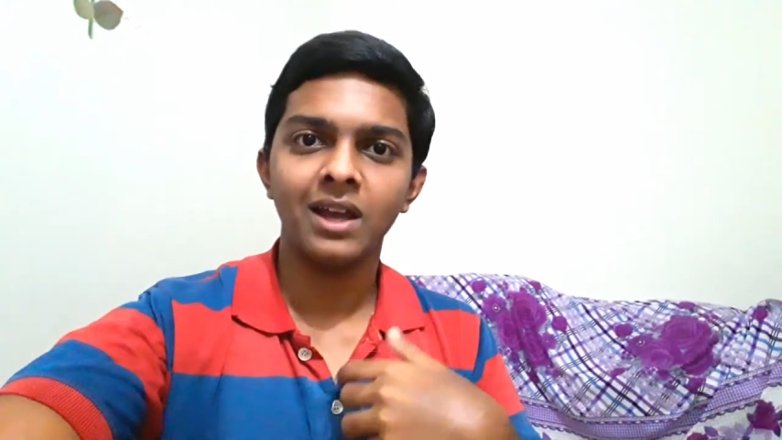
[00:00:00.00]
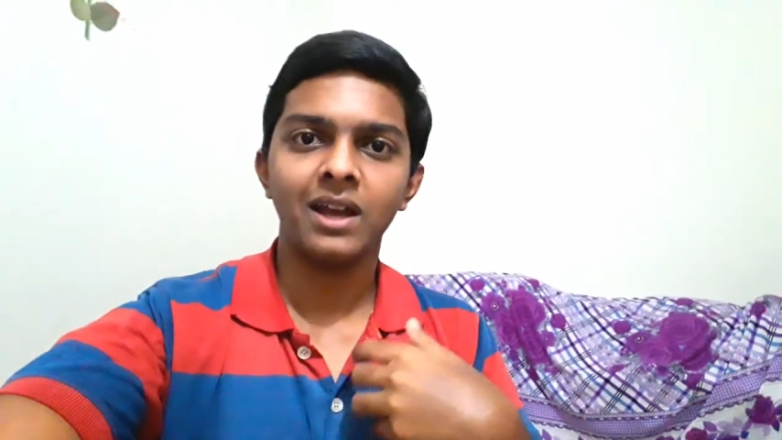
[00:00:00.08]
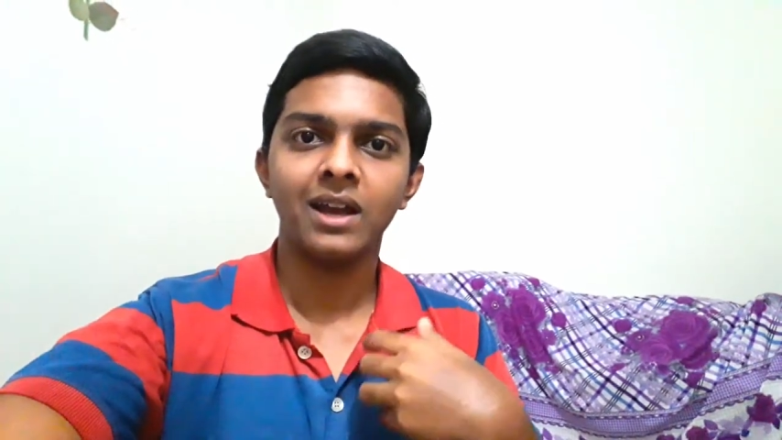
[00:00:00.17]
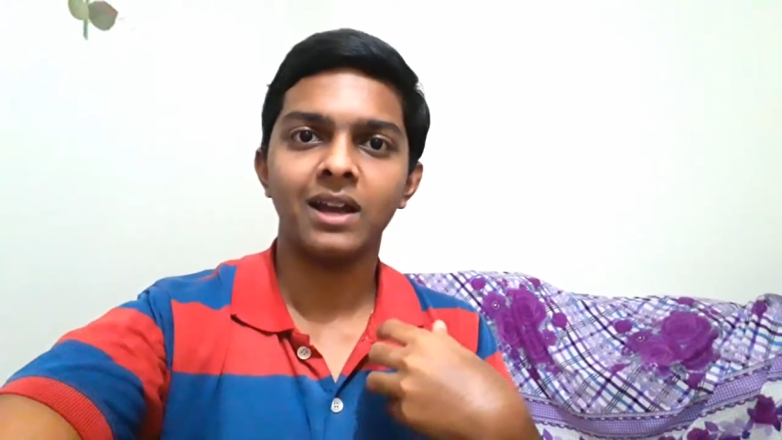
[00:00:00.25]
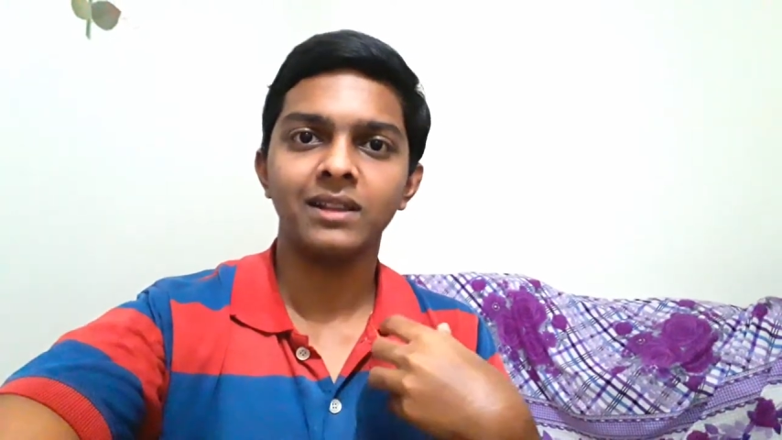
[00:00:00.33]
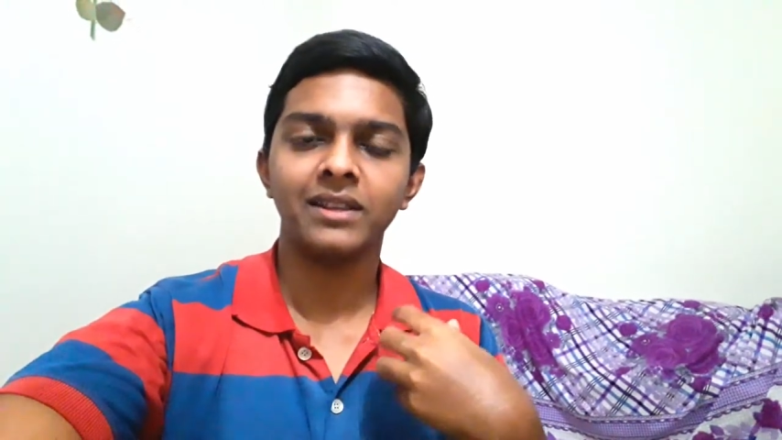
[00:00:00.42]

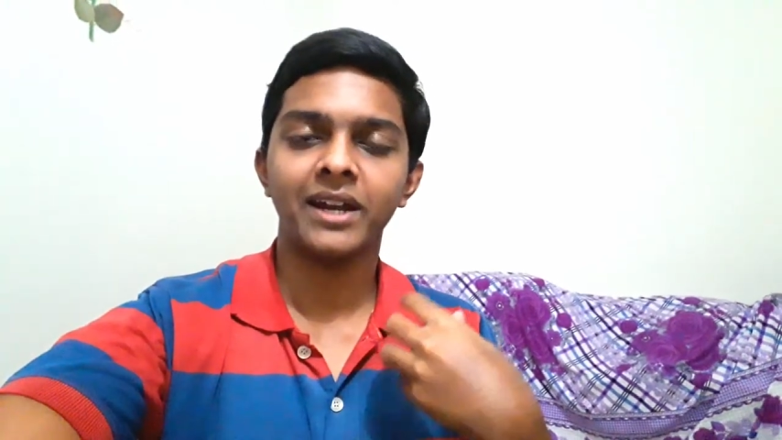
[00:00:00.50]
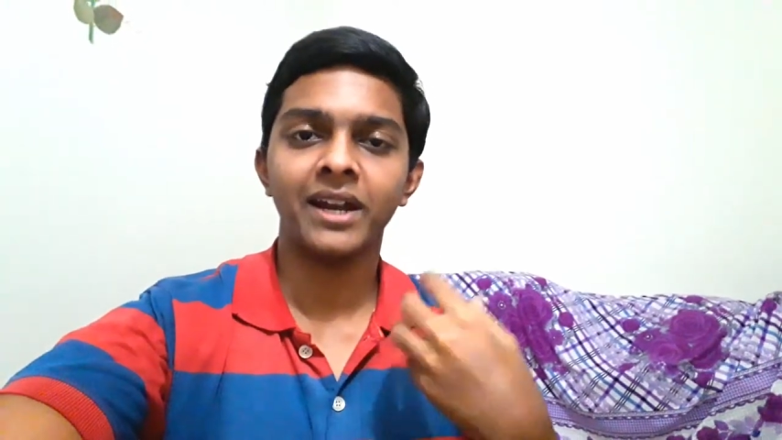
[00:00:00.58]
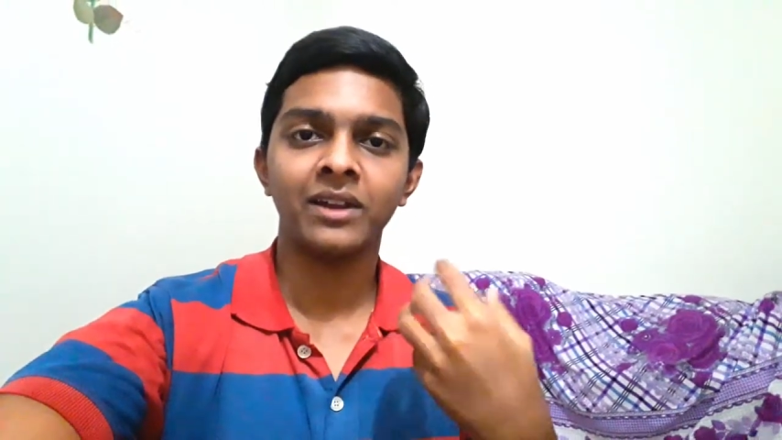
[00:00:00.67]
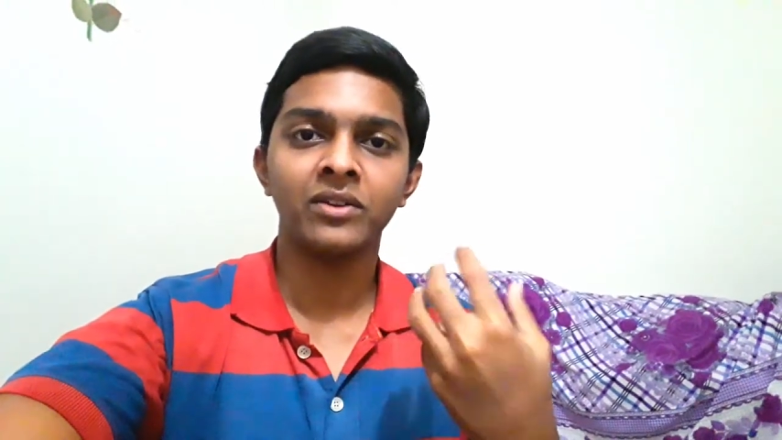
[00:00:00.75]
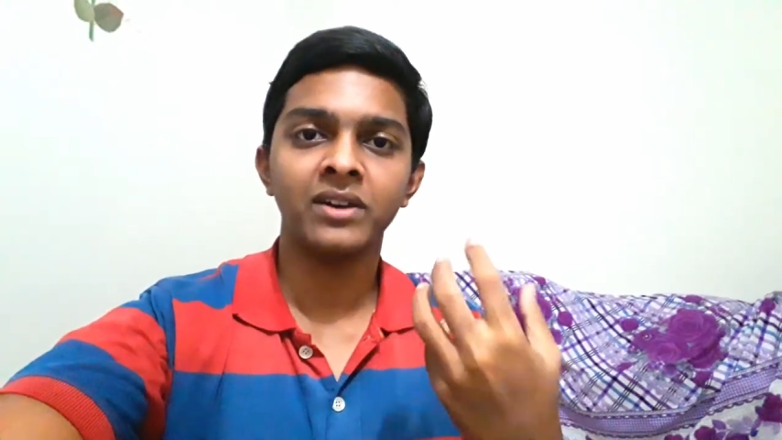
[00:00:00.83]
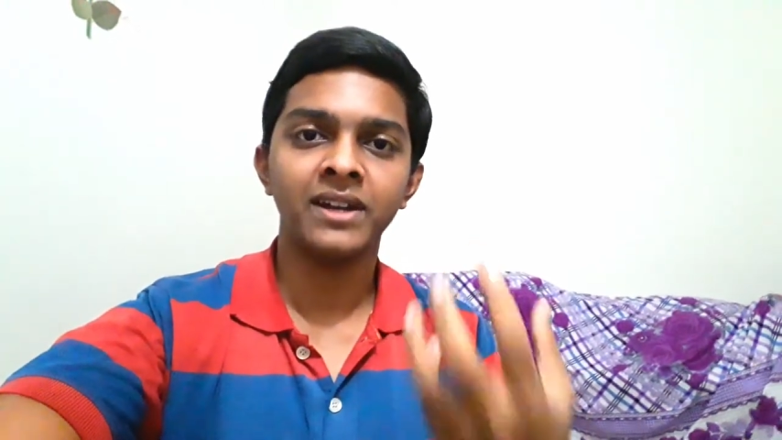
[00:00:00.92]
and that
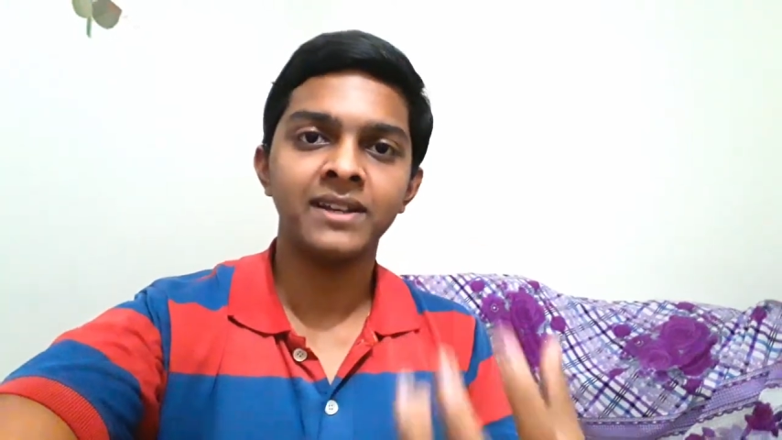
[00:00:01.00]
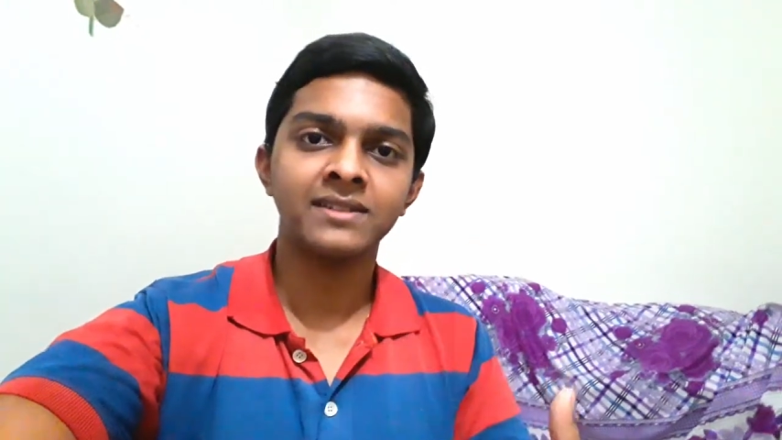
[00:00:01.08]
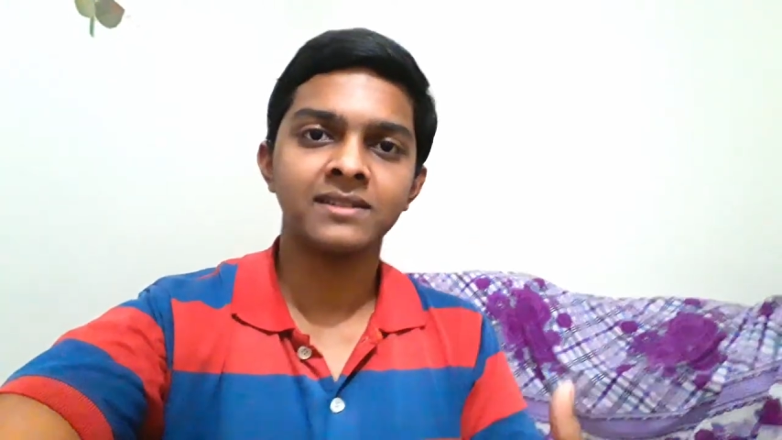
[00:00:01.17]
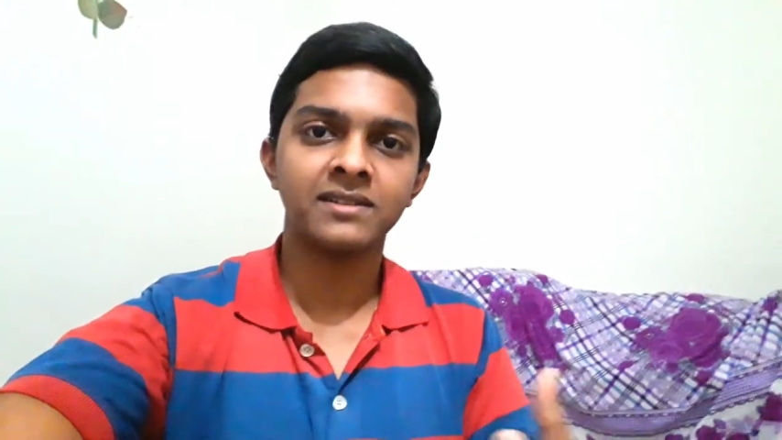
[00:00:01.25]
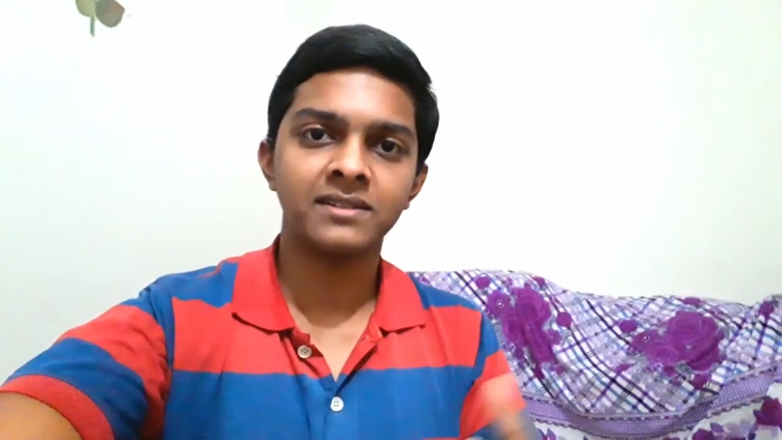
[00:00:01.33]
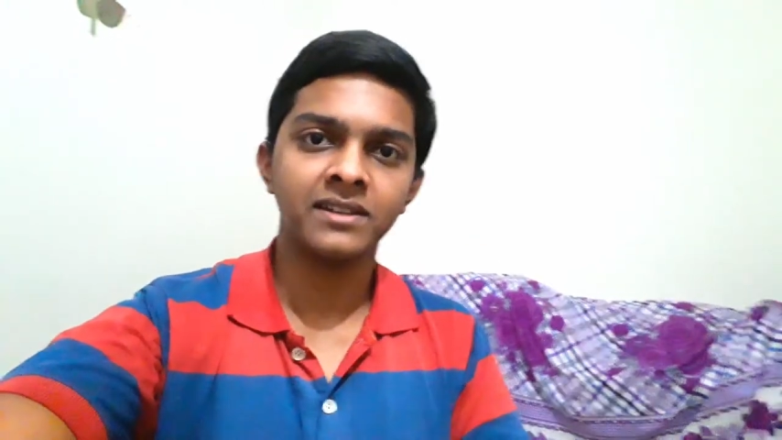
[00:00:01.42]
I can really
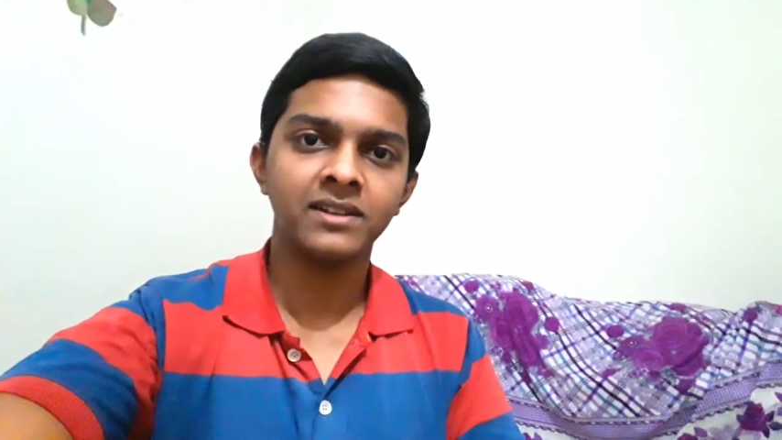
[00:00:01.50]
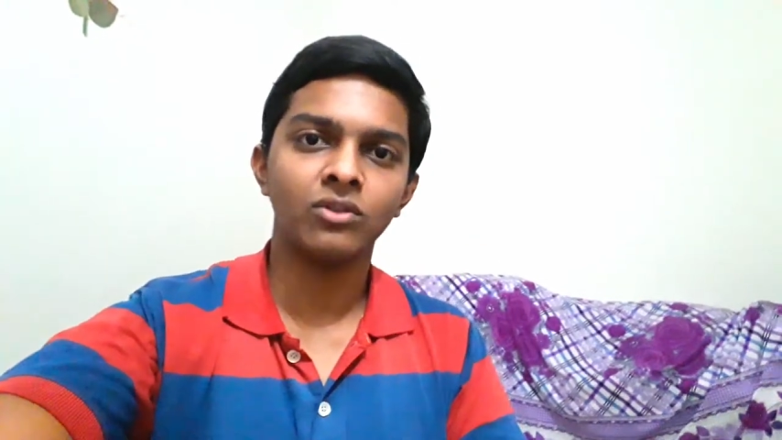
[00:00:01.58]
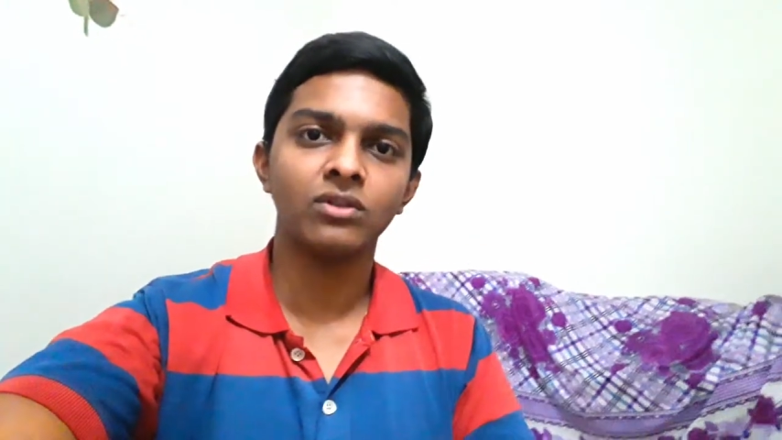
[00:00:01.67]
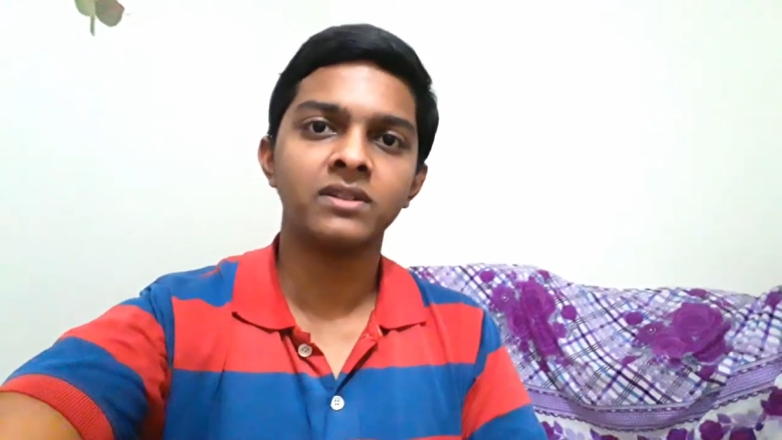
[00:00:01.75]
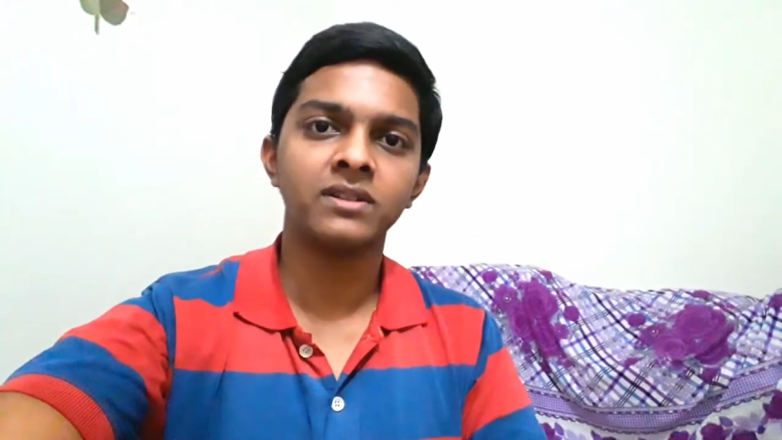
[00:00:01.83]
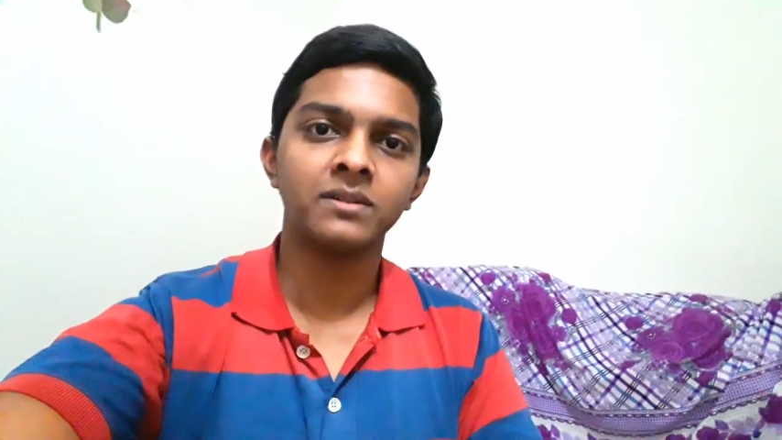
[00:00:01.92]
sustain
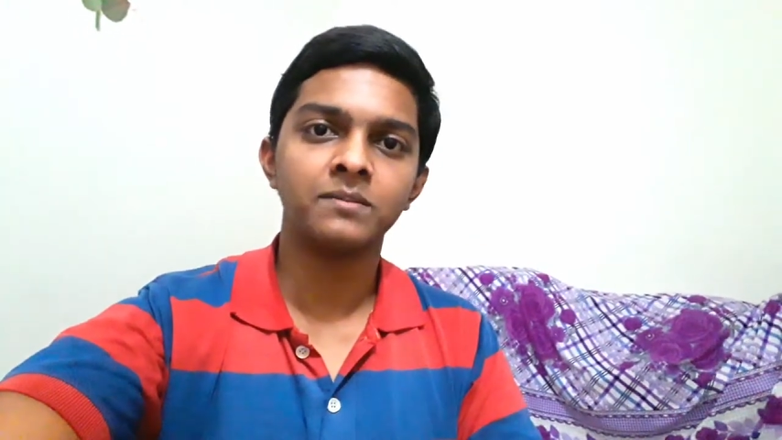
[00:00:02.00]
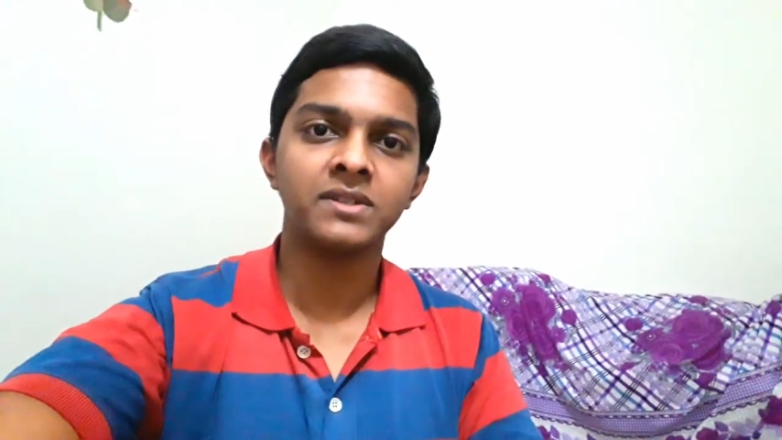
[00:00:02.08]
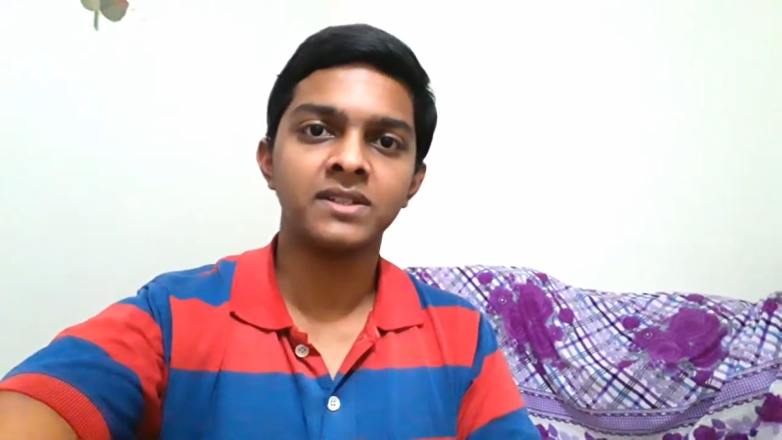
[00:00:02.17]
all the